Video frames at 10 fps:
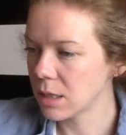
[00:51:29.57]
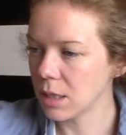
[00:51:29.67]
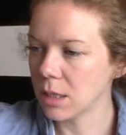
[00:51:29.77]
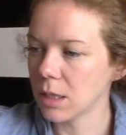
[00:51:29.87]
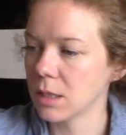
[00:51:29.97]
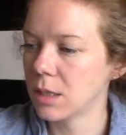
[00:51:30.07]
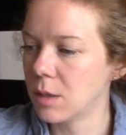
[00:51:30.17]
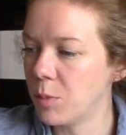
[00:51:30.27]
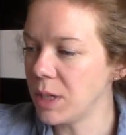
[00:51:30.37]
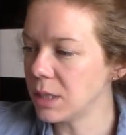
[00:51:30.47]
is
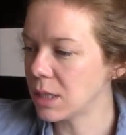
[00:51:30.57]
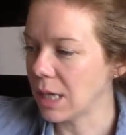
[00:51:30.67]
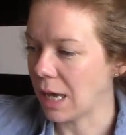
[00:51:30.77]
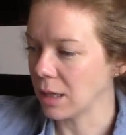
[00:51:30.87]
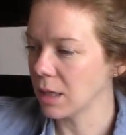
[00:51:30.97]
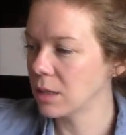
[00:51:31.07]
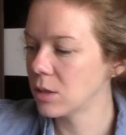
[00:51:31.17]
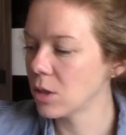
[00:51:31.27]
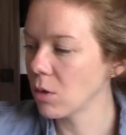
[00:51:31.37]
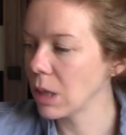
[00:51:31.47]
the beet salad.
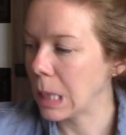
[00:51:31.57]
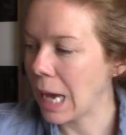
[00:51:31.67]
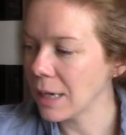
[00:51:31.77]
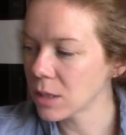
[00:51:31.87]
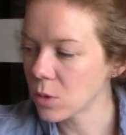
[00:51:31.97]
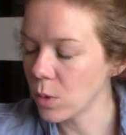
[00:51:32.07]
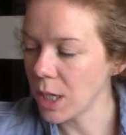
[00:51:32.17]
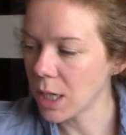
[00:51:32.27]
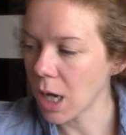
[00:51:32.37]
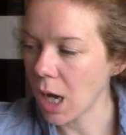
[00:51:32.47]
So last
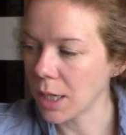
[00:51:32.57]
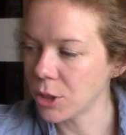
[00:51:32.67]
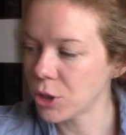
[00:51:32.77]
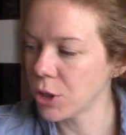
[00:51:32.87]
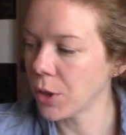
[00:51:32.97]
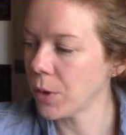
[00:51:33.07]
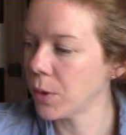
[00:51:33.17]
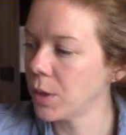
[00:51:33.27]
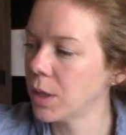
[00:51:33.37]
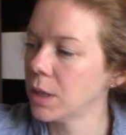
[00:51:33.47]
week I showed,